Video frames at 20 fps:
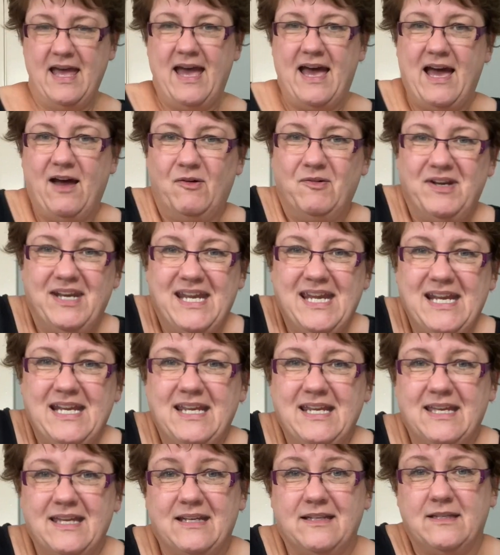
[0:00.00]
how
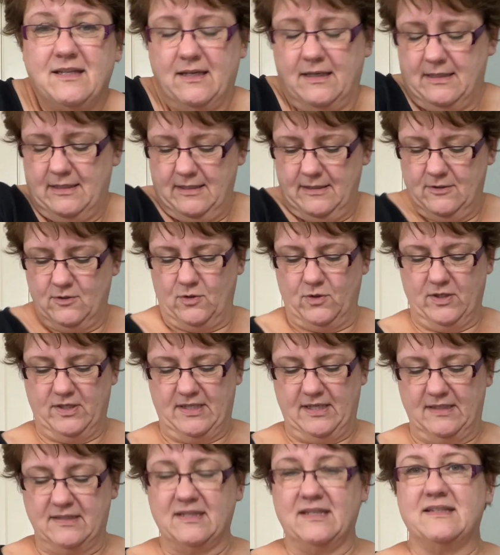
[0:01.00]
kneading it does or
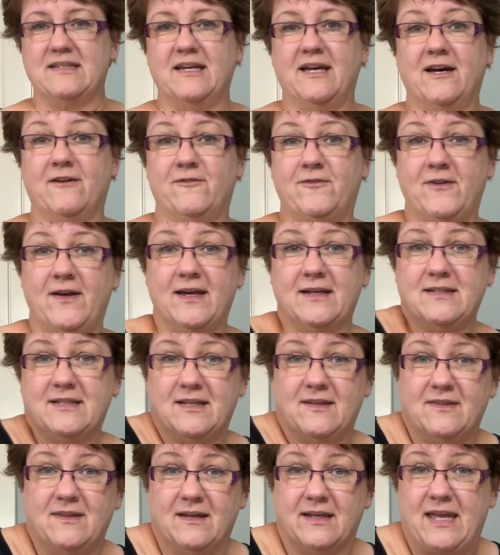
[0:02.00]
doesn't
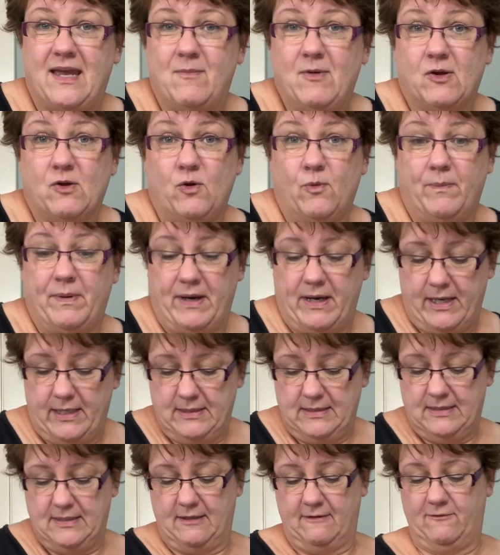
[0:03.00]
affect the chemical
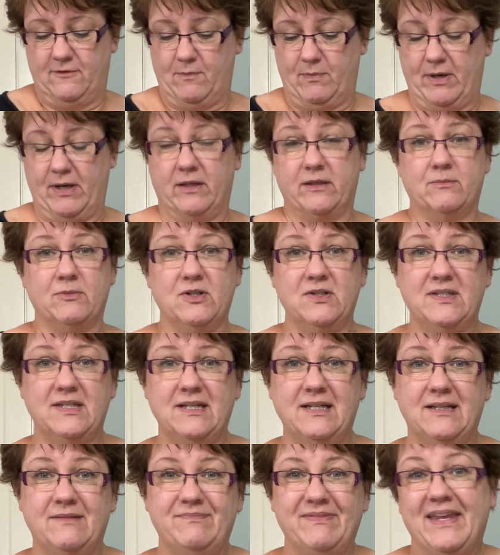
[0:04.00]
bonds of the polymers
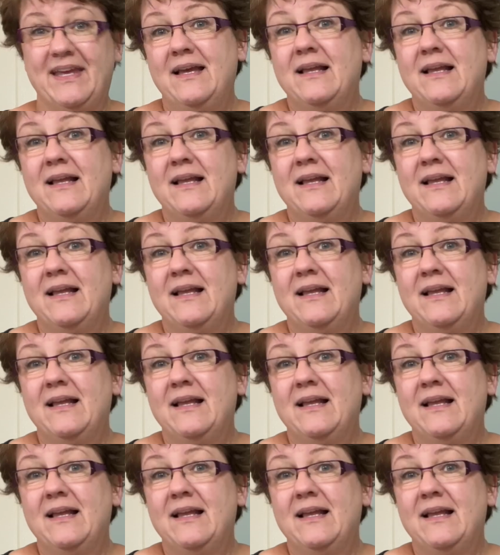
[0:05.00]
in it?